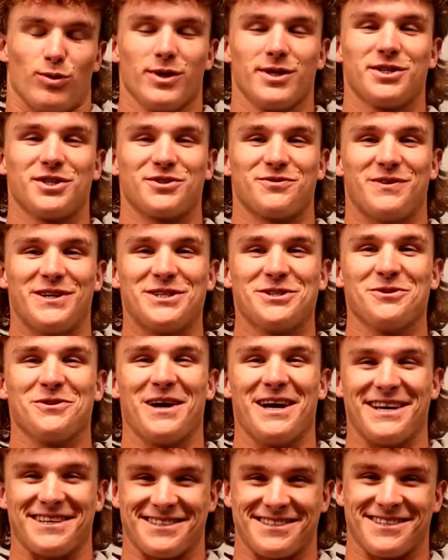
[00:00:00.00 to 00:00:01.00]
Really, just
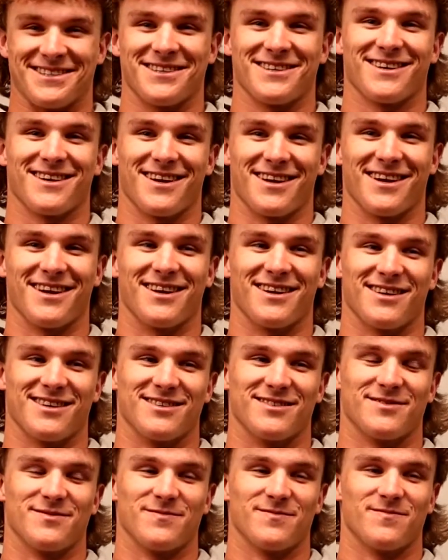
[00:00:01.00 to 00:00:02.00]
visualize,
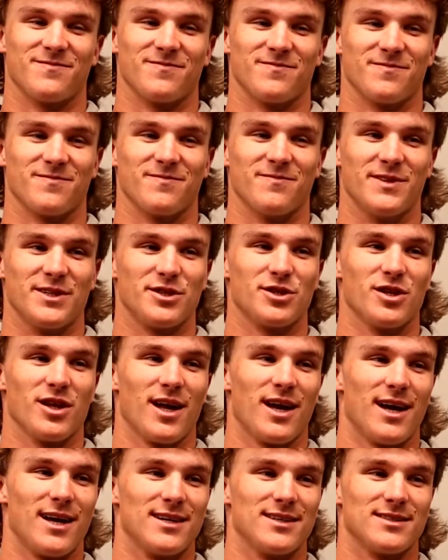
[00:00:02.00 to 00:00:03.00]
uh,
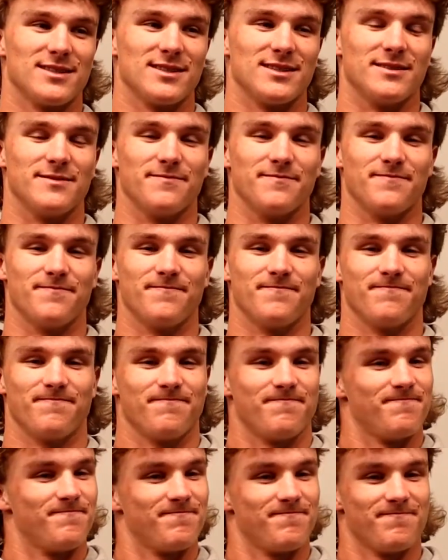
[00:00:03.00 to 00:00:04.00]
visualize, and
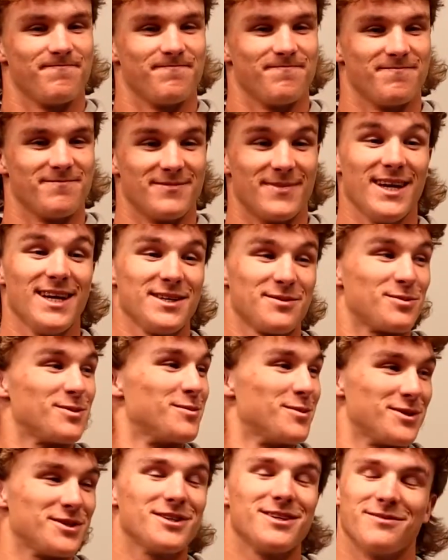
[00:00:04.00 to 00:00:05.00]
yeah, pretty
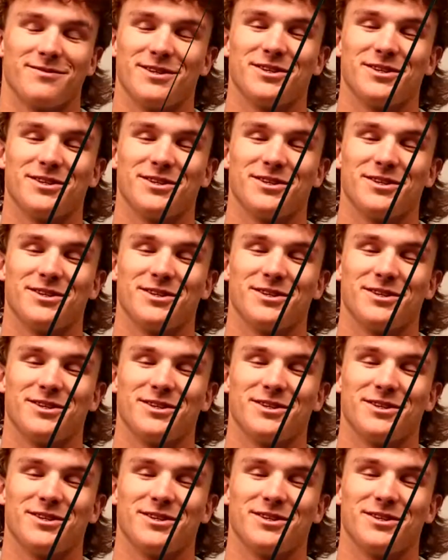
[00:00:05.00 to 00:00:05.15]
much it.